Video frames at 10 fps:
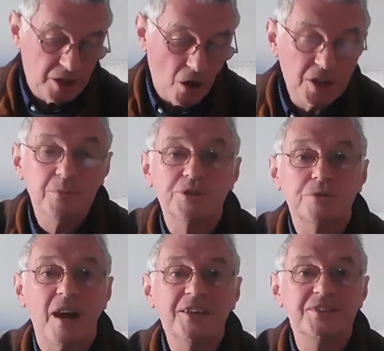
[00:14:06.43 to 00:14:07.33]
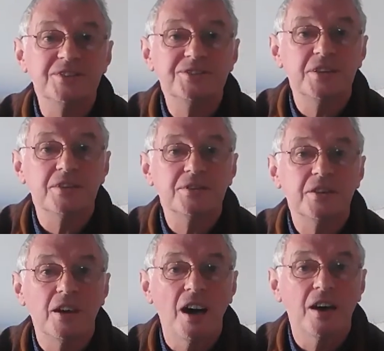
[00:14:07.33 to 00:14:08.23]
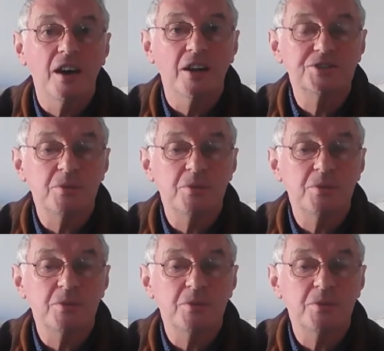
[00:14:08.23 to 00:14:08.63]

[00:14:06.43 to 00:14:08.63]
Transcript: Holly was granted a